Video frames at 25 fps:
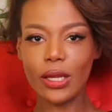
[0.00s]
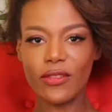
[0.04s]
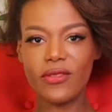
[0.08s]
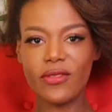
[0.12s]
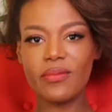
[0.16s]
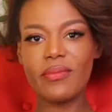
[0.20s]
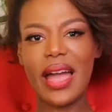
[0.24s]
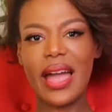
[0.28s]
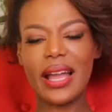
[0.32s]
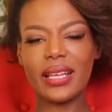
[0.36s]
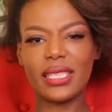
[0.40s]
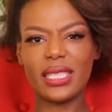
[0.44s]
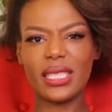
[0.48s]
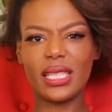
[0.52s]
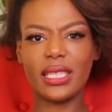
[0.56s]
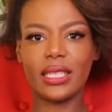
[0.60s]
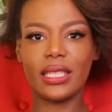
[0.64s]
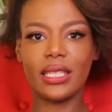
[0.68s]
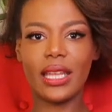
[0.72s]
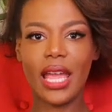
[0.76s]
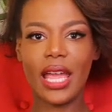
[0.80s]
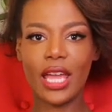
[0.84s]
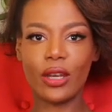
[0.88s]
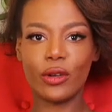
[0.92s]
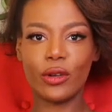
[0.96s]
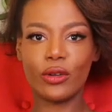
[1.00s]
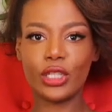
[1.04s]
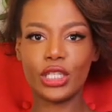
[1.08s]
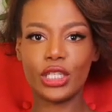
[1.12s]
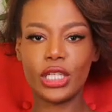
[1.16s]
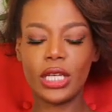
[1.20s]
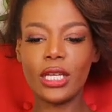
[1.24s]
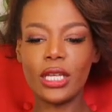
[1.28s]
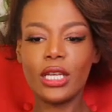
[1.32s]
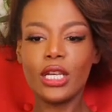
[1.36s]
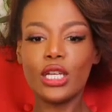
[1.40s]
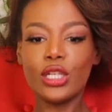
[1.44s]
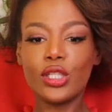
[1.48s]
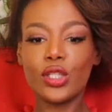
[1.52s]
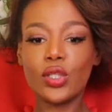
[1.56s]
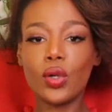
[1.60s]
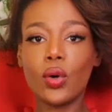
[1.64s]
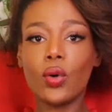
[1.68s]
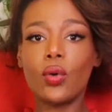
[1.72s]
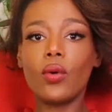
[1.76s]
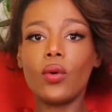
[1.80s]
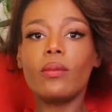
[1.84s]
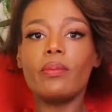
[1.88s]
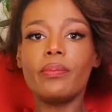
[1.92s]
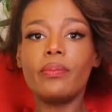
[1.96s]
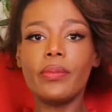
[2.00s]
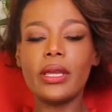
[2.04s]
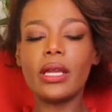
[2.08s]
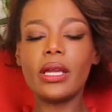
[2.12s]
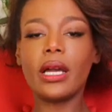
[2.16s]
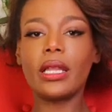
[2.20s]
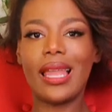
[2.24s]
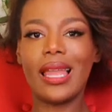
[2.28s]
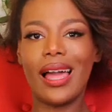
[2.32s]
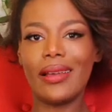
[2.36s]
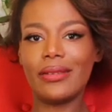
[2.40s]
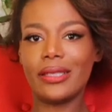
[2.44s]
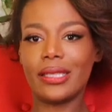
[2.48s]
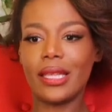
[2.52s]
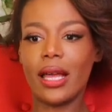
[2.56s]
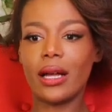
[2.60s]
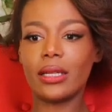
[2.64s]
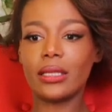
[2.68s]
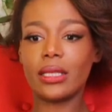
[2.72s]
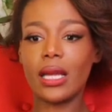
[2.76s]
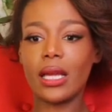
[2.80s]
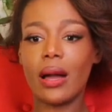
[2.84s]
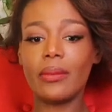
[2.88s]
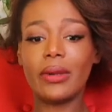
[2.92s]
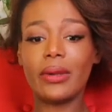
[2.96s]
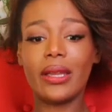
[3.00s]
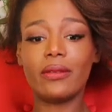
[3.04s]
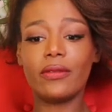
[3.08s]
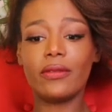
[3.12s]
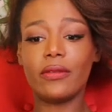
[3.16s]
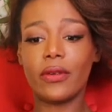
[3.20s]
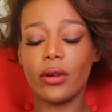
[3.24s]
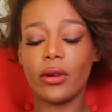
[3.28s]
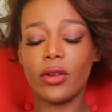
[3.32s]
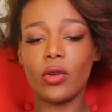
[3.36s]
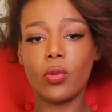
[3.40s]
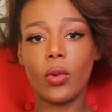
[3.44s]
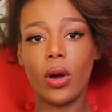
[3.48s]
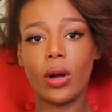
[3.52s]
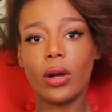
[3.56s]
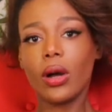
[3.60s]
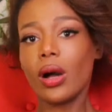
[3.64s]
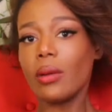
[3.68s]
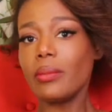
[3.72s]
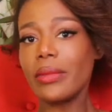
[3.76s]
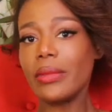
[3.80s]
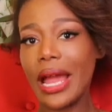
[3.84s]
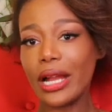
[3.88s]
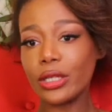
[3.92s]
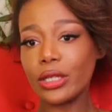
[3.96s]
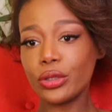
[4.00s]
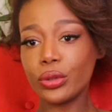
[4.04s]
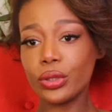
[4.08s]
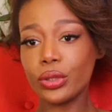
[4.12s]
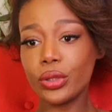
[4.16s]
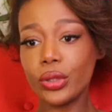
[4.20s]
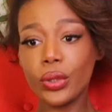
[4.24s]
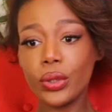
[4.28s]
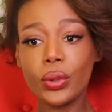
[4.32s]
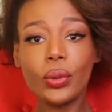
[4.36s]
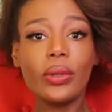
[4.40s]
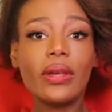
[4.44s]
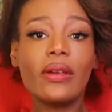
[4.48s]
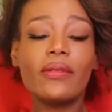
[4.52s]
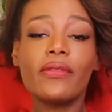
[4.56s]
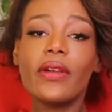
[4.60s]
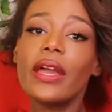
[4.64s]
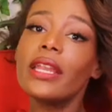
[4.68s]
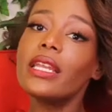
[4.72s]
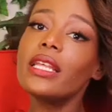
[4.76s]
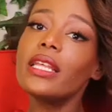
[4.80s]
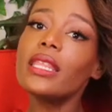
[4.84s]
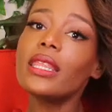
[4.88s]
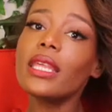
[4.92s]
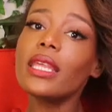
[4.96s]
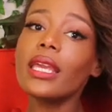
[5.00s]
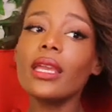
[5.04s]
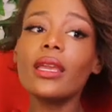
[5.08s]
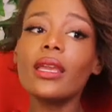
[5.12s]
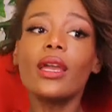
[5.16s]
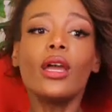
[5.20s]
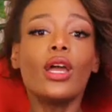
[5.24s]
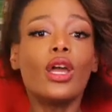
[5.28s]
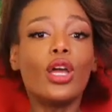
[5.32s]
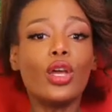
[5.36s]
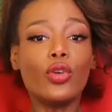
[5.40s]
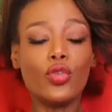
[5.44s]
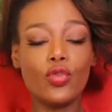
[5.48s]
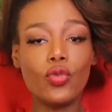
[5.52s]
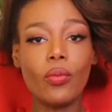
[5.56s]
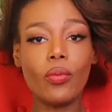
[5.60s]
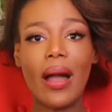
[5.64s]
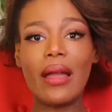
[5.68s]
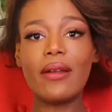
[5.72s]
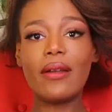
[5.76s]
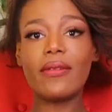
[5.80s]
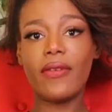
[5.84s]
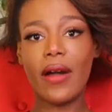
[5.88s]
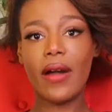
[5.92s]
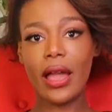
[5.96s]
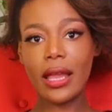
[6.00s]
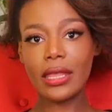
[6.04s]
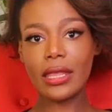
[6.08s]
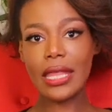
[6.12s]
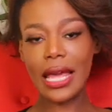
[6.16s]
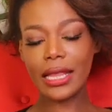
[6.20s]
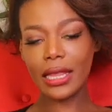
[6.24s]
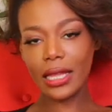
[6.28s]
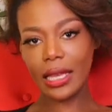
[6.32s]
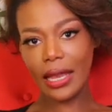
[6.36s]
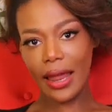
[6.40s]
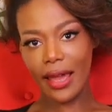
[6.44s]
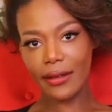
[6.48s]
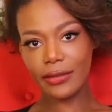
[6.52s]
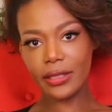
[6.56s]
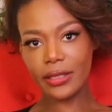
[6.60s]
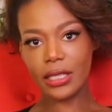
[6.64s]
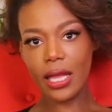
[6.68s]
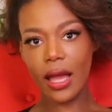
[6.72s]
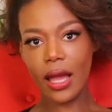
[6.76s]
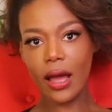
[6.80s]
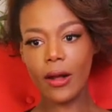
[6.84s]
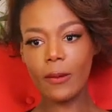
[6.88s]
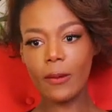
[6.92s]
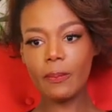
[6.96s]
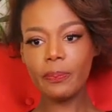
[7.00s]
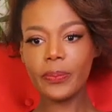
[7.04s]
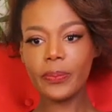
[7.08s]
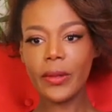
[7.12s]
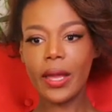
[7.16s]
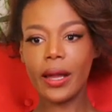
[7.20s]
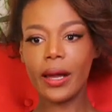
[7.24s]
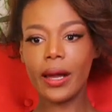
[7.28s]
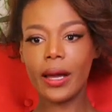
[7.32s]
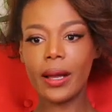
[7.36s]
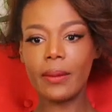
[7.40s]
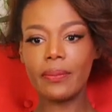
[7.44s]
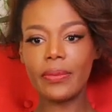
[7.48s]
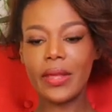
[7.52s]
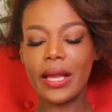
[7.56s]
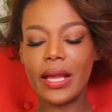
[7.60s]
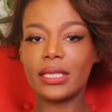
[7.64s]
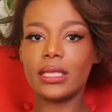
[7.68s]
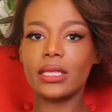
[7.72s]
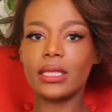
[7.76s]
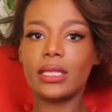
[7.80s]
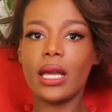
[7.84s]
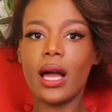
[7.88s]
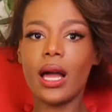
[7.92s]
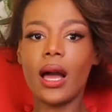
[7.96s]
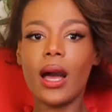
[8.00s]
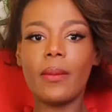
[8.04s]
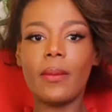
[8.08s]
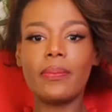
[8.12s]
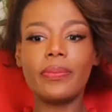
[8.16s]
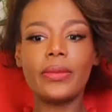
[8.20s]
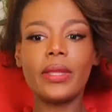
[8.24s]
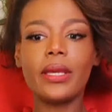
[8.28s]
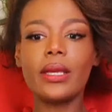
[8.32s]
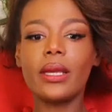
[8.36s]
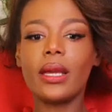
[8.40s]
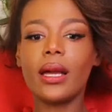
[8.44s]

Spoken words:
of masculine energy. So being a lifestyle dom can very well come natural to you. If anything, you might find that the lifestyle as a dom